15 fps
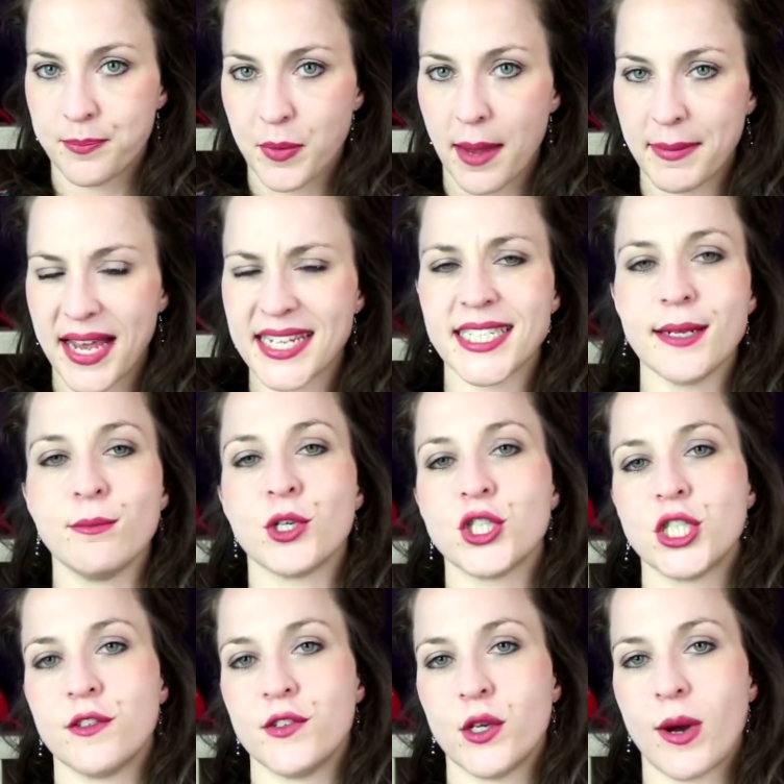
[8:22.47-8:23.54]
I'm guessing
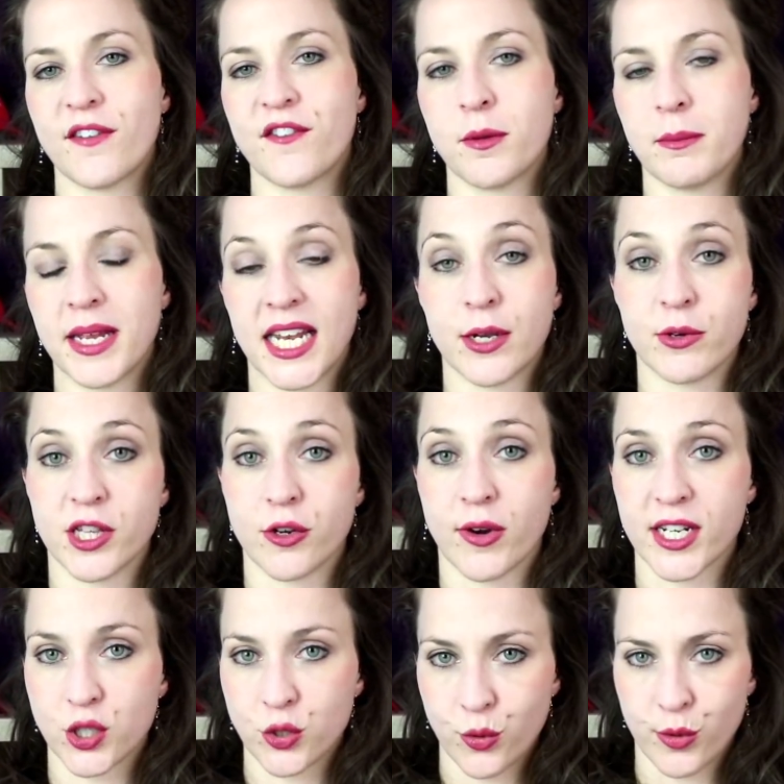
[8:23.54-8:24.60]
most of you are familiar with
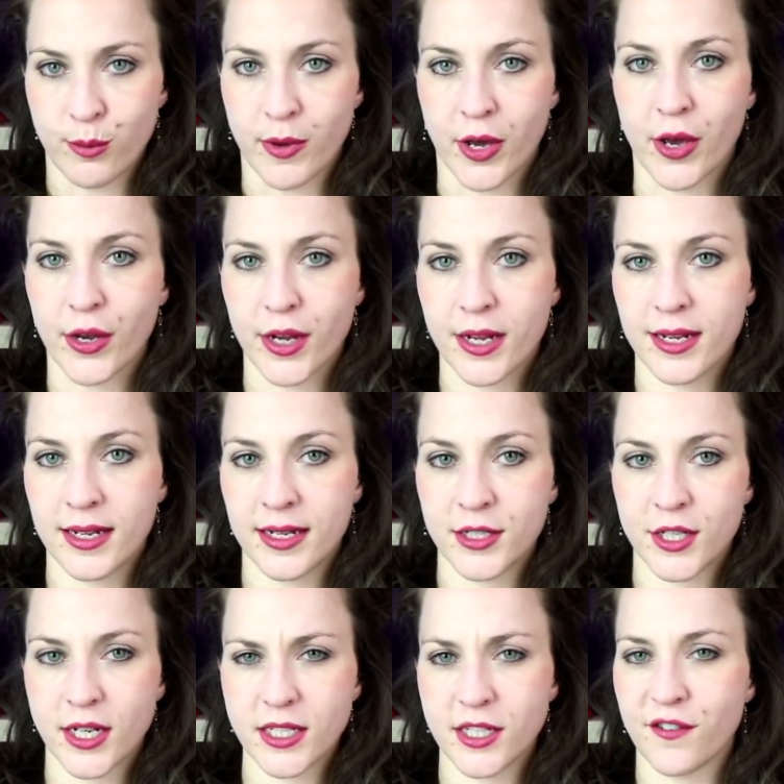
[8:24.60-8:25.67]
Greta Thunberg.
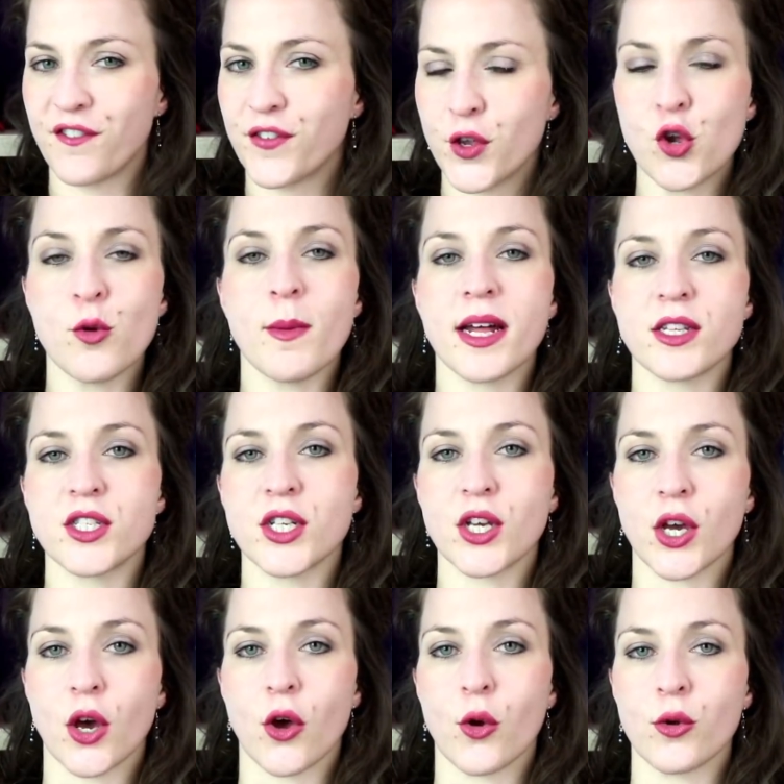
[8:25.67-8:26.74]
Just a few months
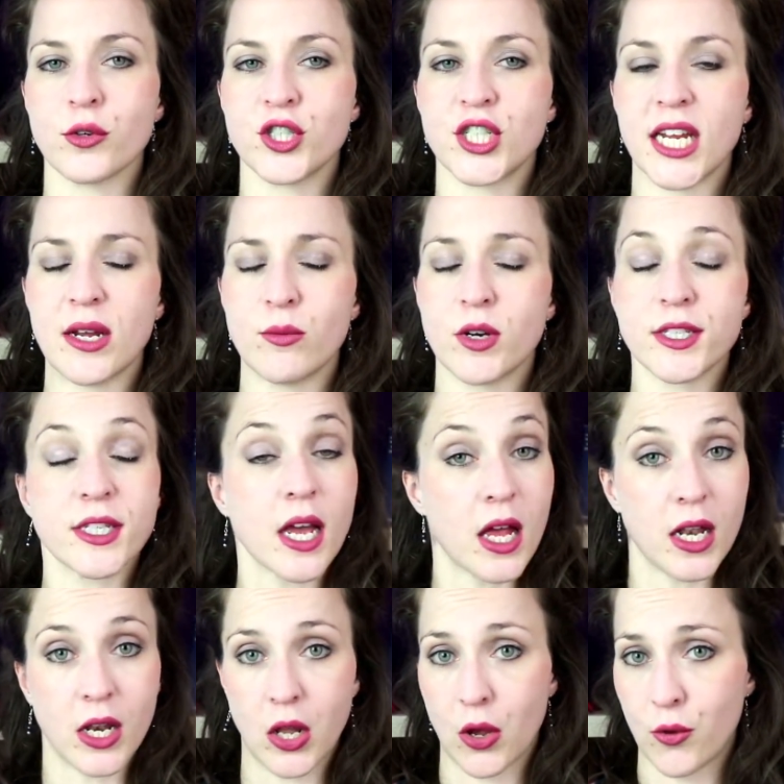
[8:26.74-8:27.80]
ago, she was
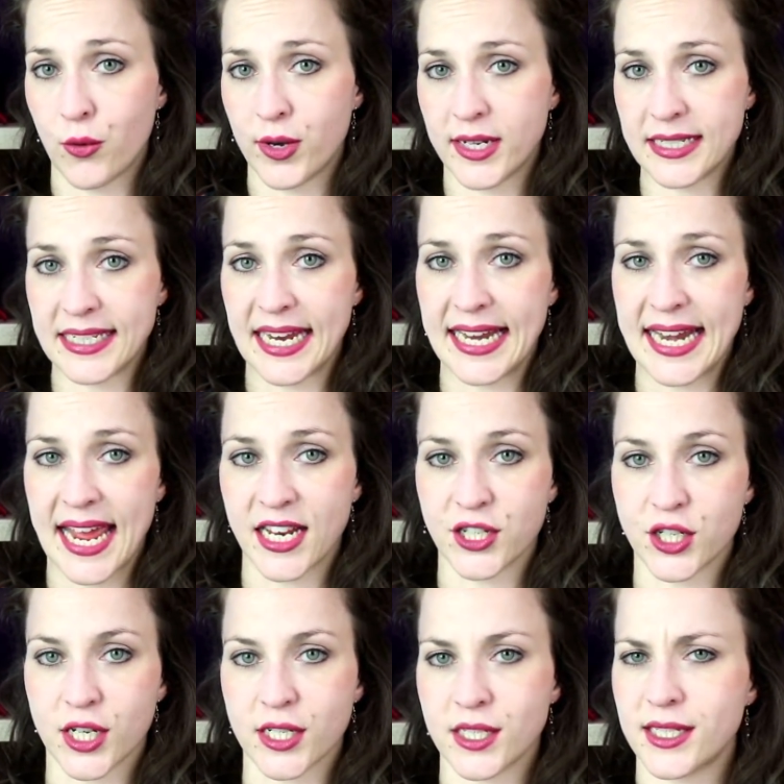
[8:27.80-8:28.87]
a lone
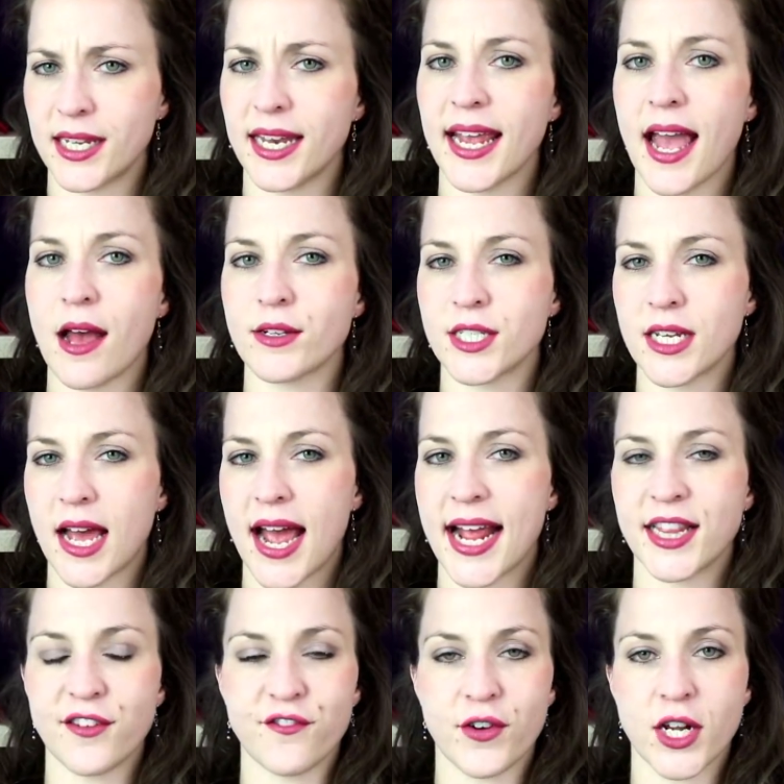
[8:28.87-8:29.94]
teenager sitting
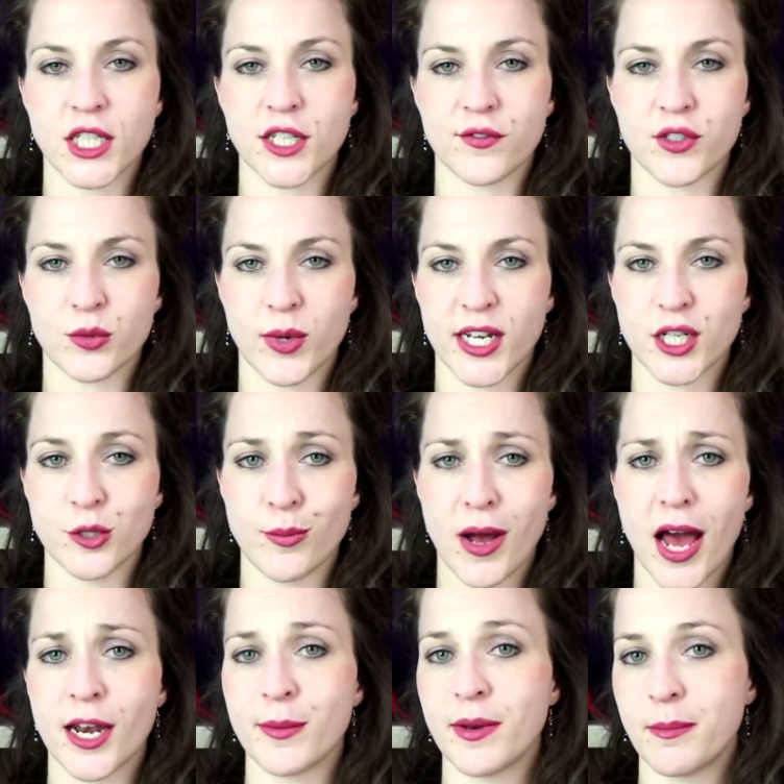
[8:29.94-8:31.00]
outside the front of Swedish
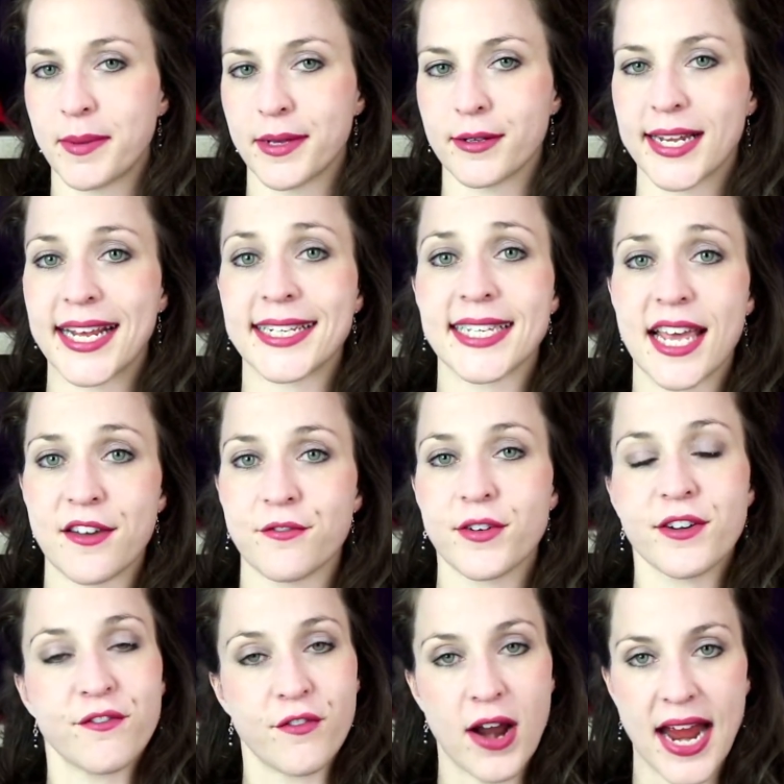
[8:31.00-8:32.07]
Parliament buildings
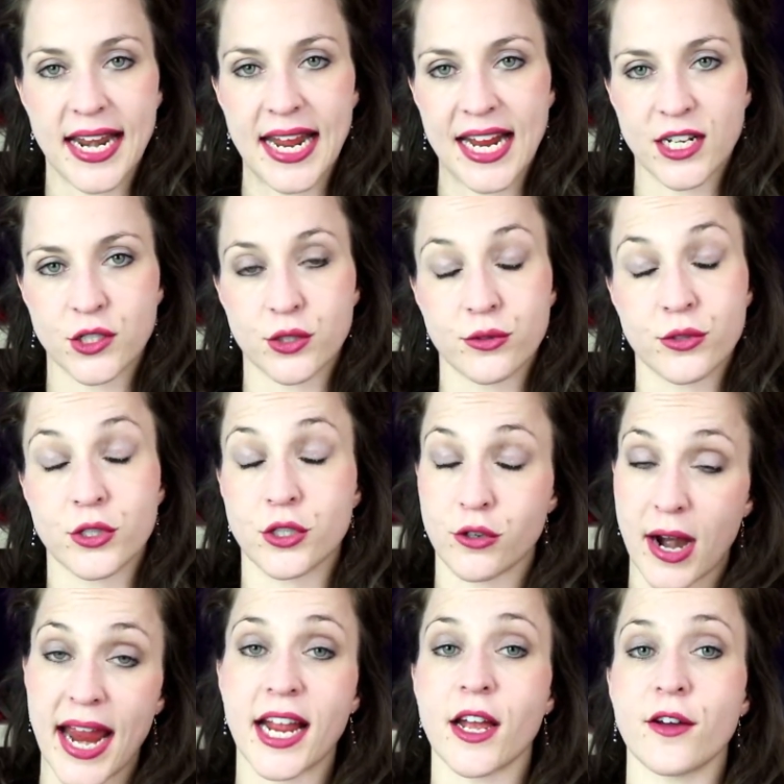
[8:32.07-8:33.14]
every Friday to
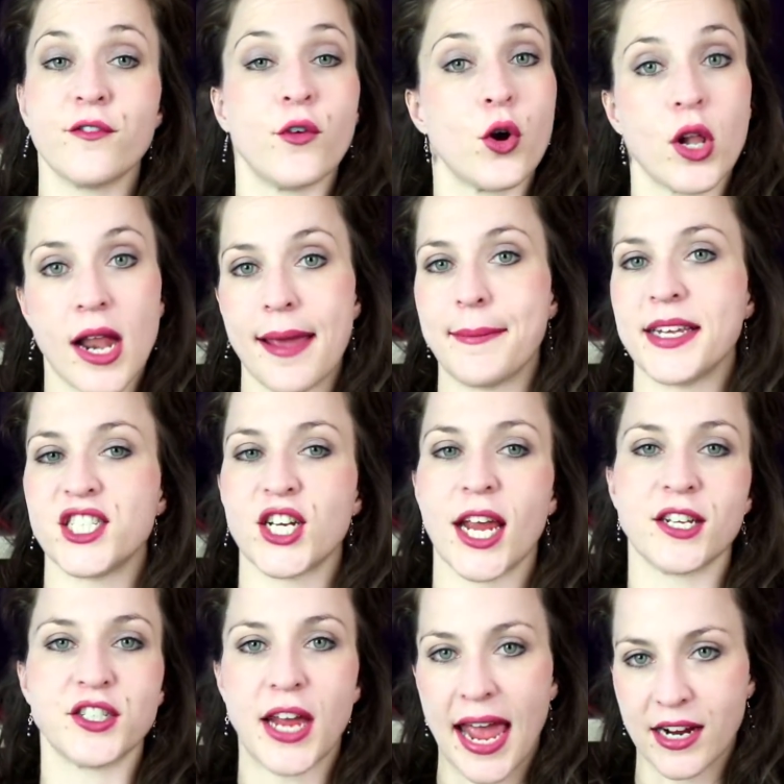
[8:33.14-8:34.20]
strike for climate
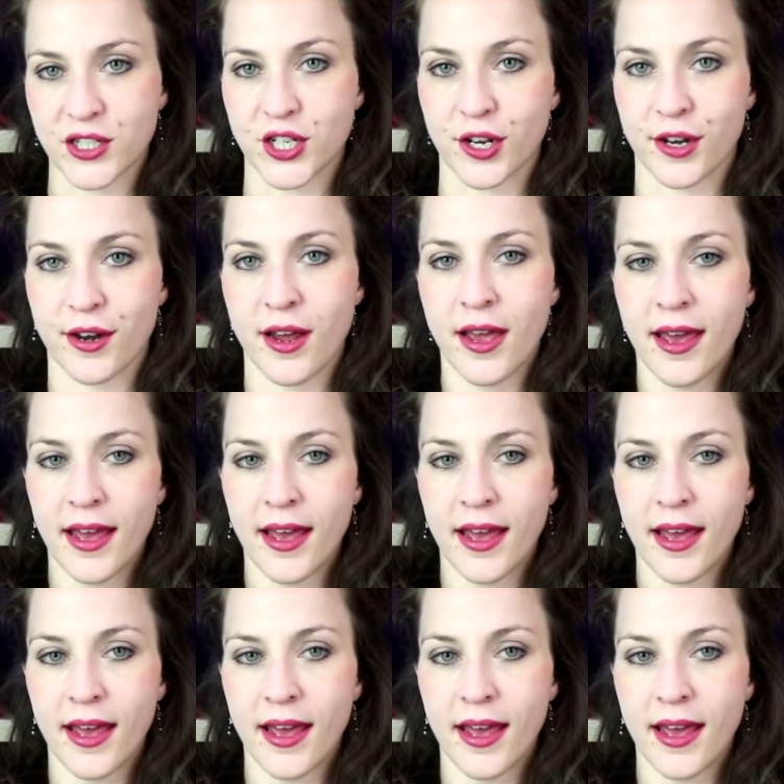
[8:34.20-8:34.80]
change action.